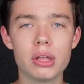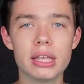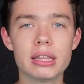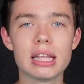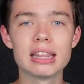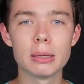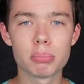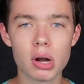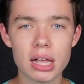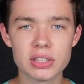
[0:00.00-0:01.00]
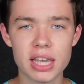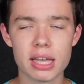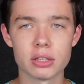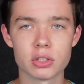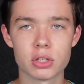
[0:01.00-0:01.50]
in LeBron's
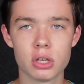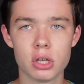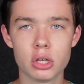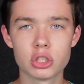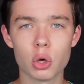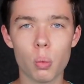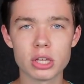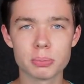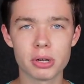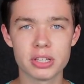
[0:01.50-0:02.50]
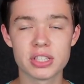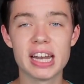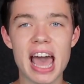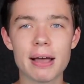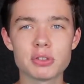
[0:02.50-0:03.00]
hands. So Westbrook is going
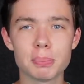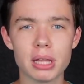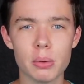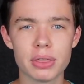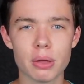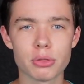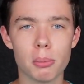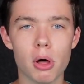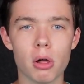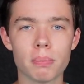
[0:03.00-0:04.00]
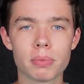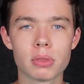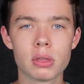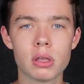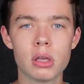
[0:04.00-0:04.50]
to have to play without the ball.
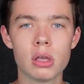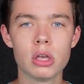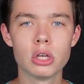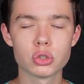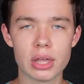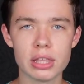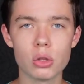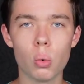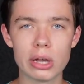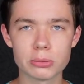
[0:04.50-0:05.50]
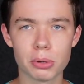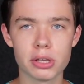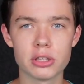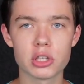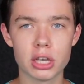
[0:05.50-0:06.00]
So I think the Westbrook
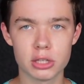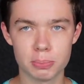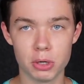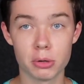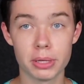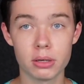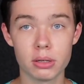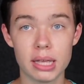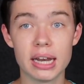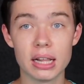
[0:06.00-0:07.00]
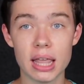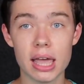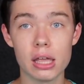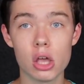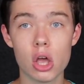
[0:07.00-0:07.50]
experiment in
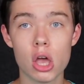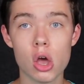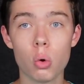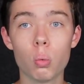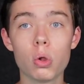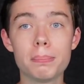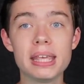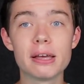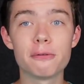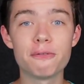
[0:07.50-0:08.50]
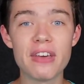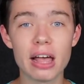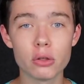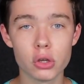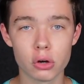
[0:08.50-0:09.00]
LA will be a
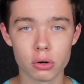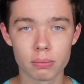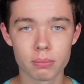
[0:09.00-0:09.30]
failure.